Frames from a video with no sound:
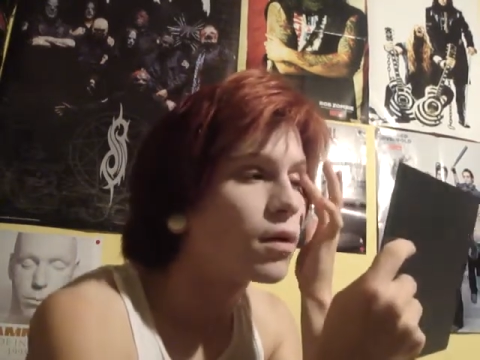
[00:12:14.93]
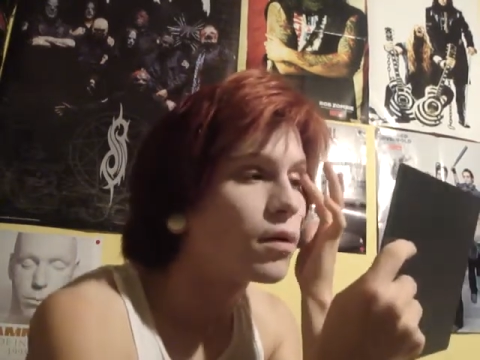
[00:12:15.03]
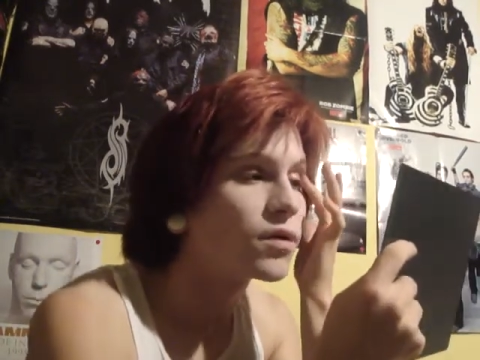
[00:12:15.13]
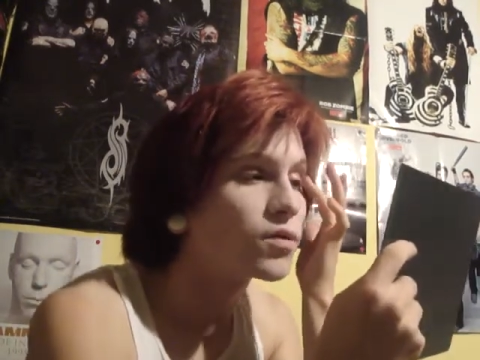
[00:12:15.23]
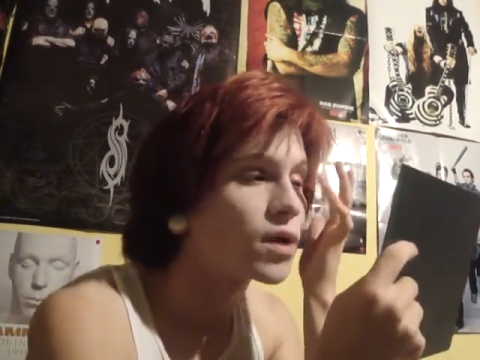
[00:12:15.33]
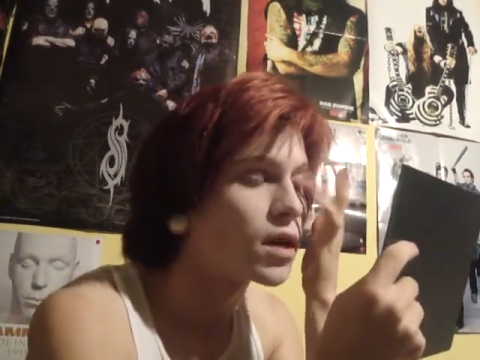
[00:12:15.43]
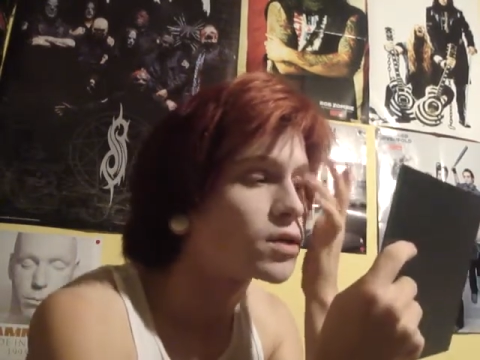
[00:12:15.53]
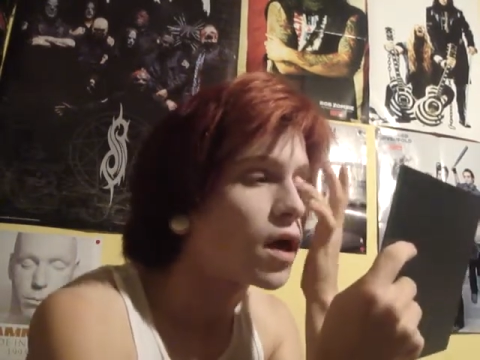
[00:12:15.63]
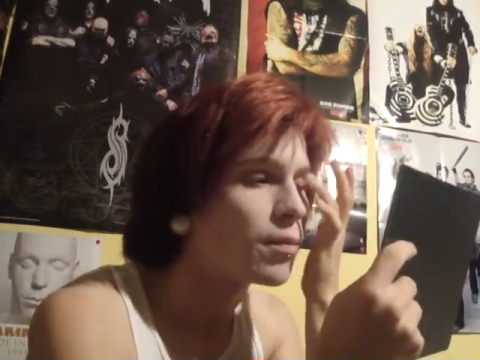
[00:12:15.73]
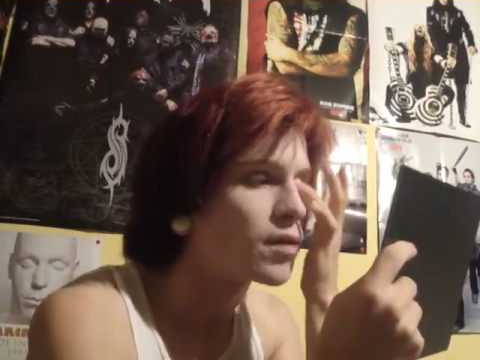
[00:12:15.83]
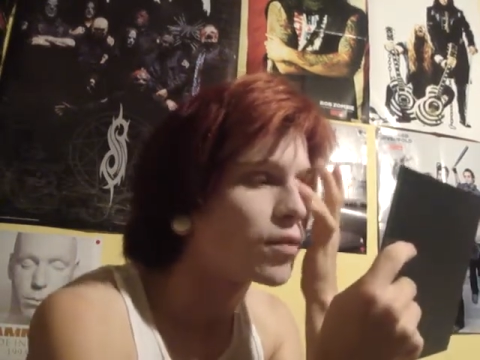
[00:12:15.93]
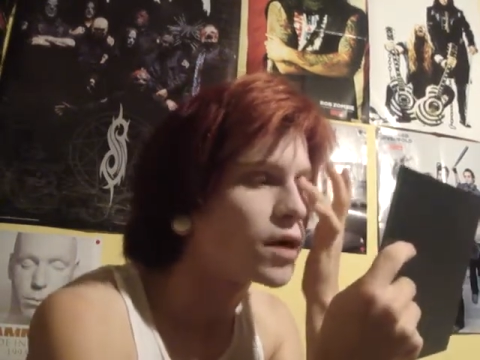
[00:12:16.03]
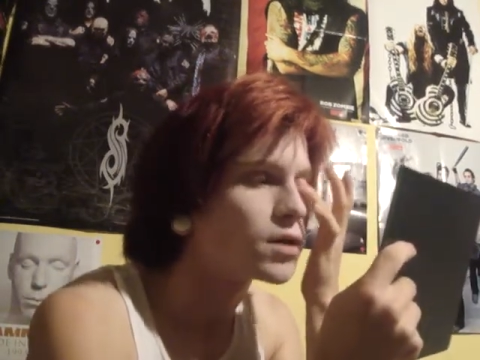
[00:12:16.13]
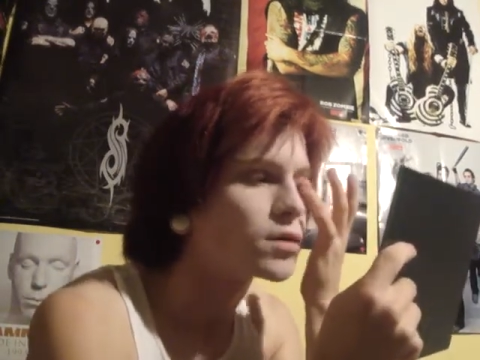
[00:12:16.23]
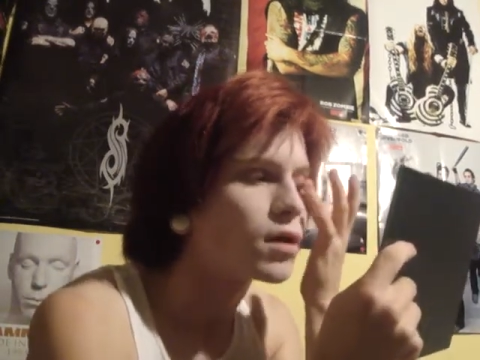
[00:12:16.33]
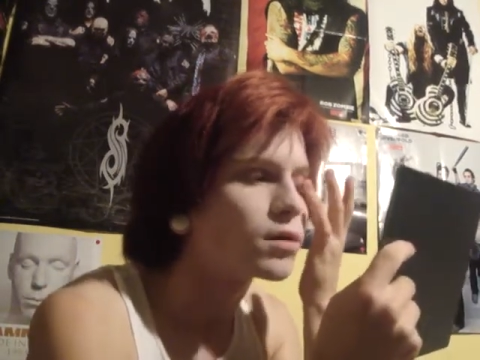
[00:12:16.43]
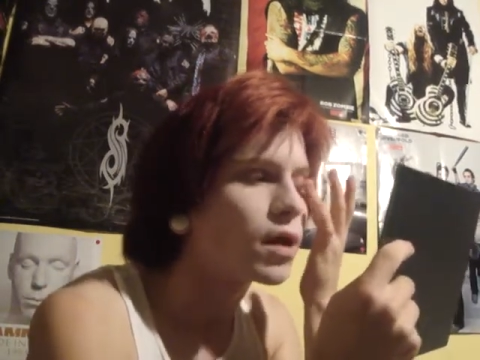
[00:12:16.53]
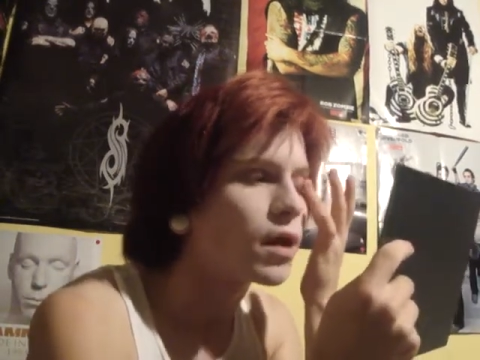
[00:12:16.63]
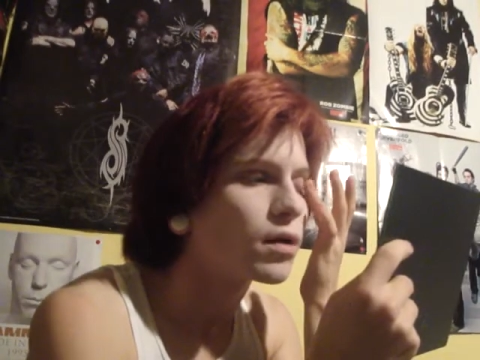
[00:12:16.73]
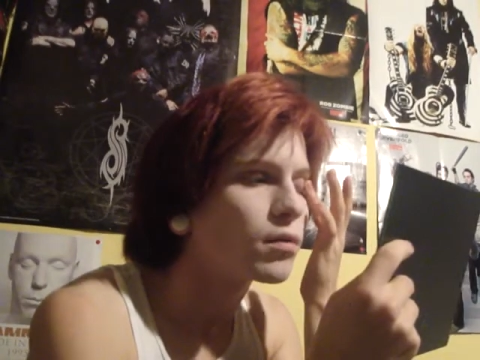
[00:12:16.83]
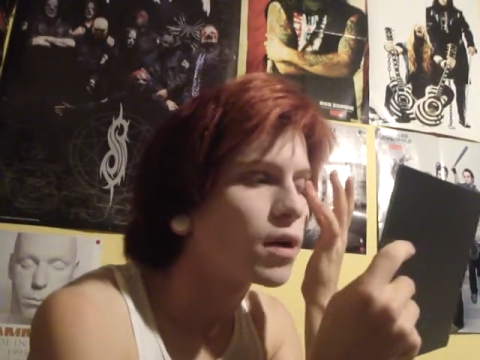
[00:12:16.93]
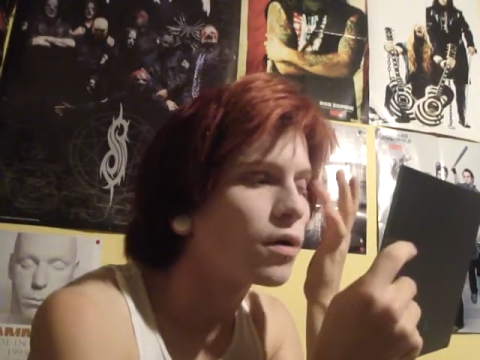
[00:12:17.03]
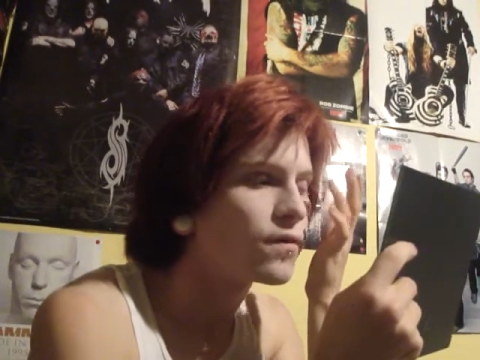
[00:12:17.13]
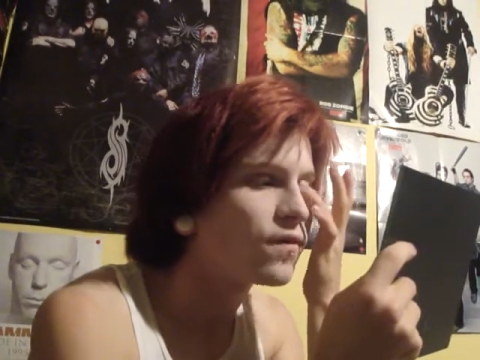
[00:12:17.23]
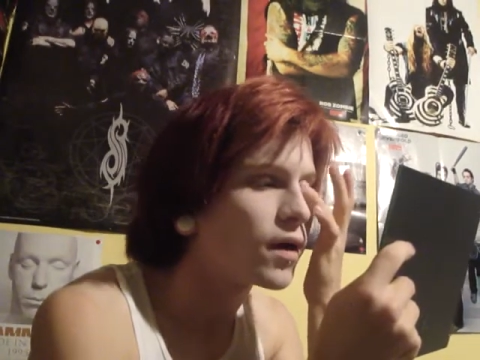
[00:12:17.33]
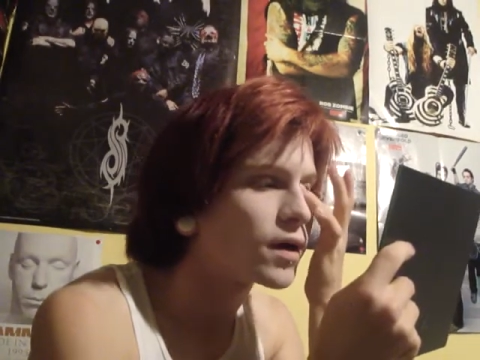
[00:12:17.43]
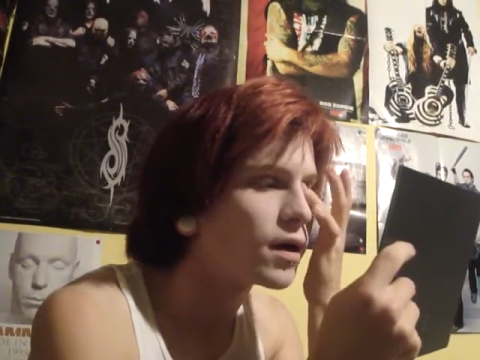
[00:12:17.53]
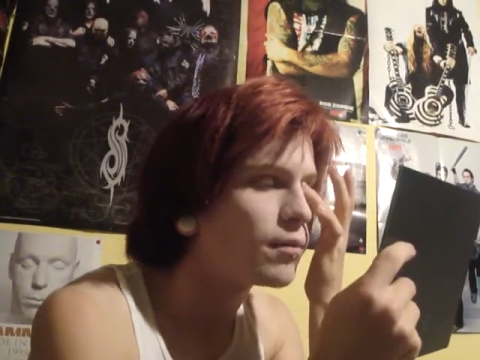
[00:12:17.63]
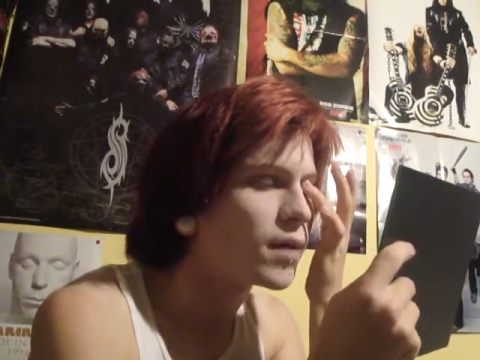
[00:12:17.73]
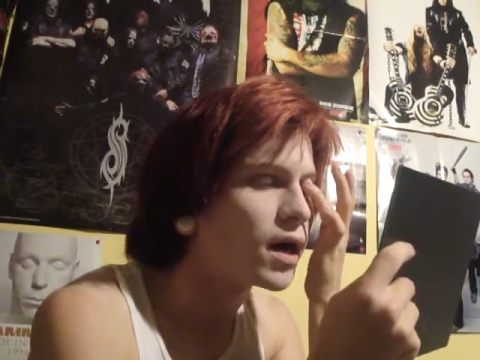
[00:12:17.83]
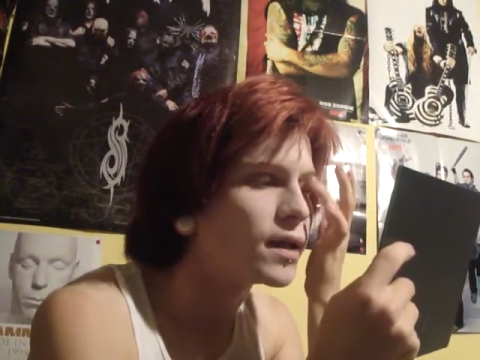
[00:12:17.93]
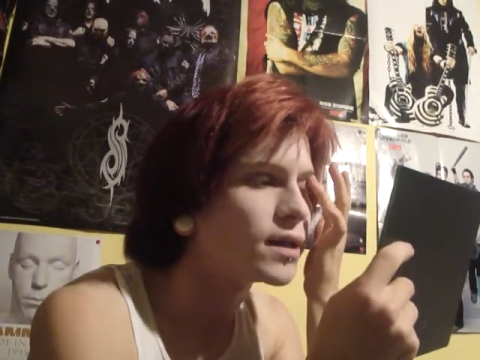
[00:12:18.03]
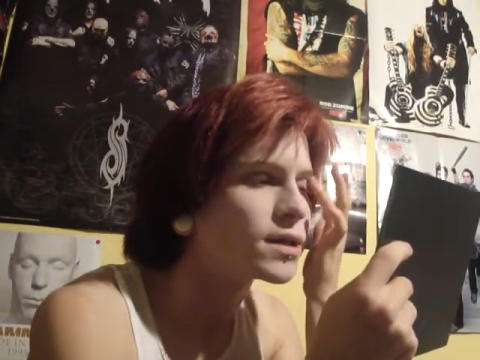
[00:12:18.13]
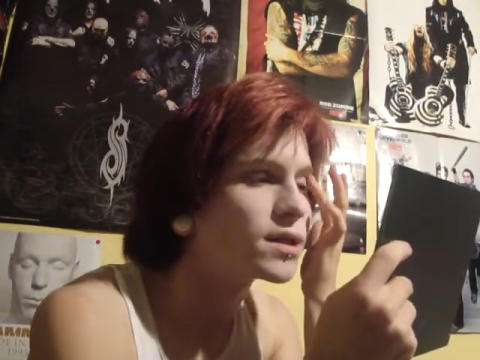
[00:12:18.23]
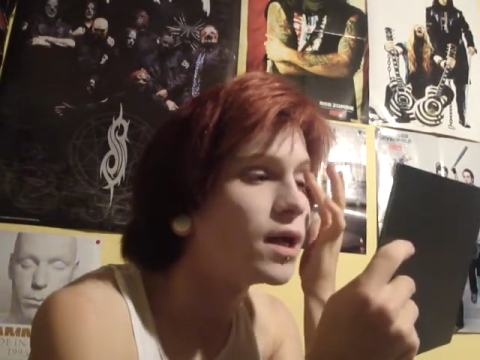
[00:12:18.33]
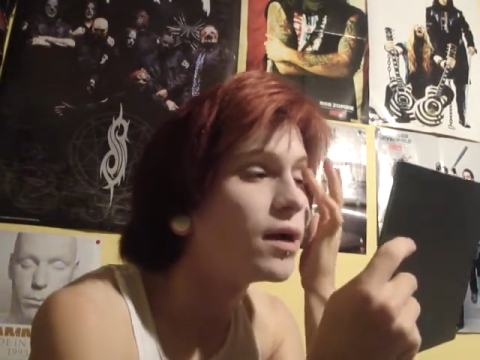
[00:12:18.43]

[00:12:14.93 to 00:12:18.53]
this was Hot Topic brand, so I was like, you know what, fuck it, I'm buying this.